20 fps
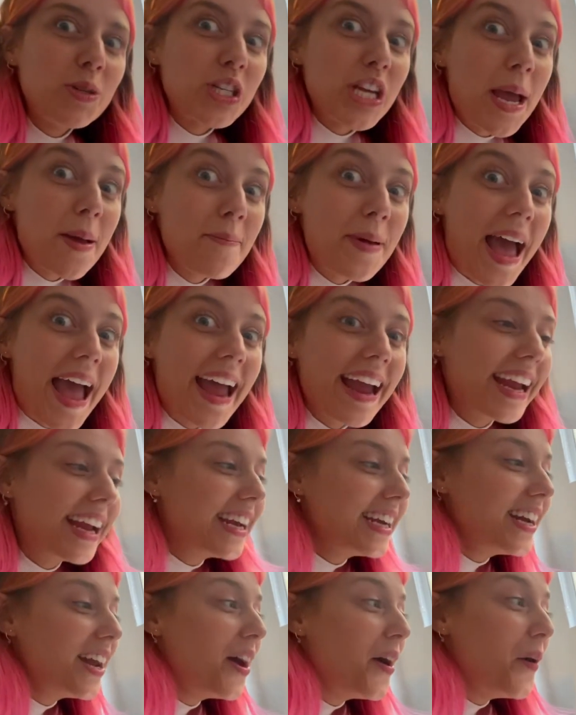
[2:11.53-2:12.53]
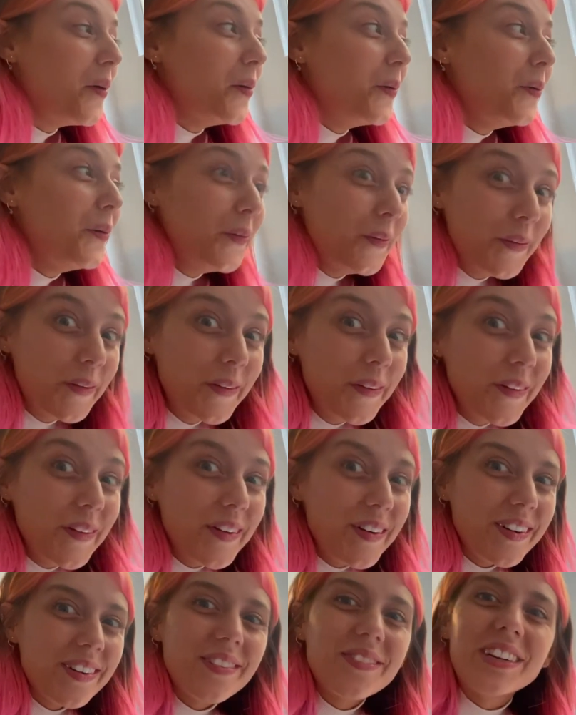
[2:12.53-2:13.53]
champagne,
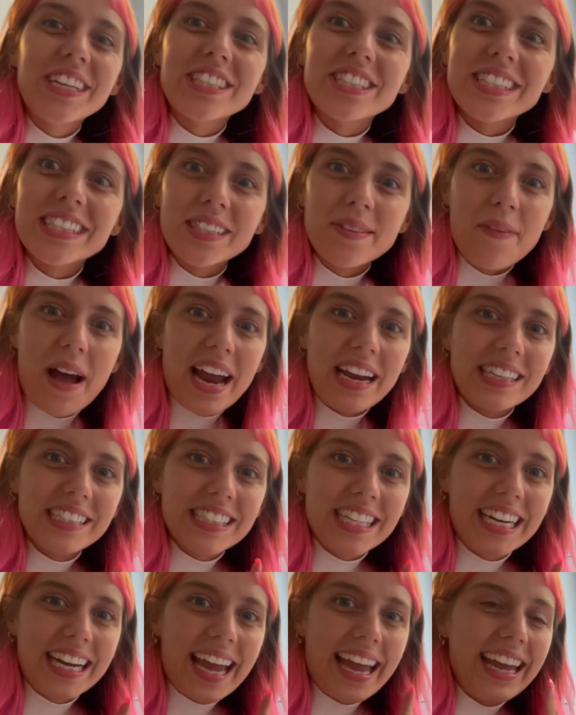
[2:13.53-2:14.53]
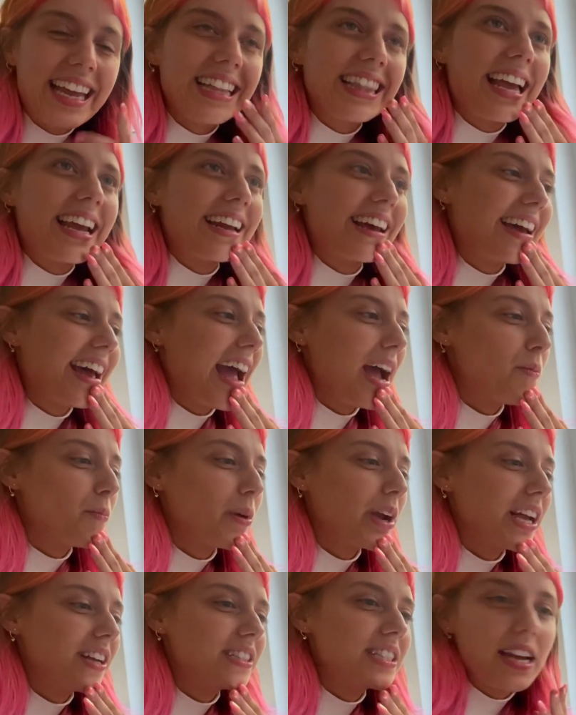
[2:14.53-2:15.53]
which Samaya is going to get here later and
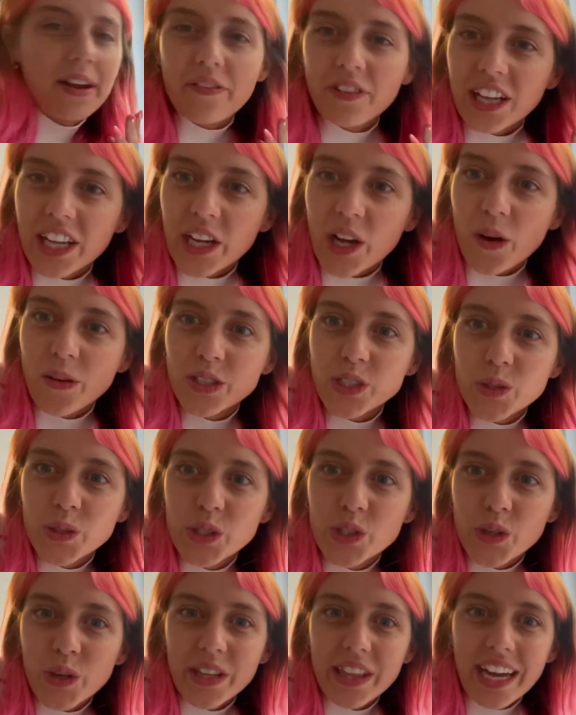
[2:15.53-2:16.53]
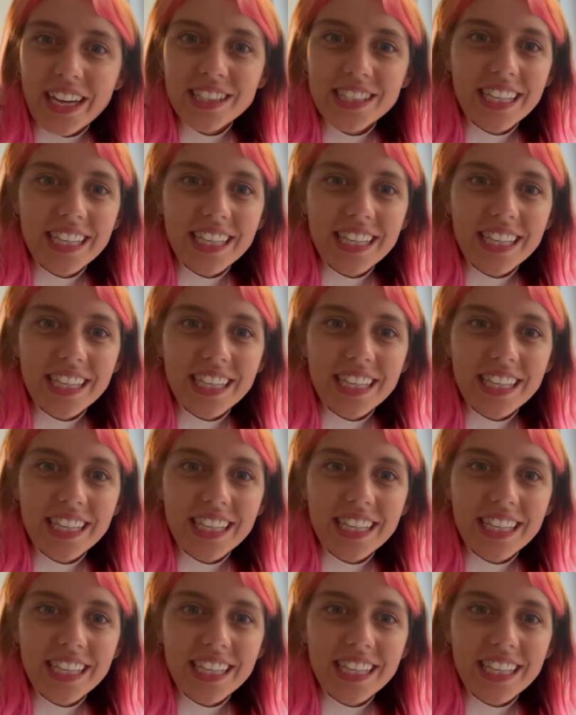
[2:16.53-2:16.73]
we are definitely going to enjoy that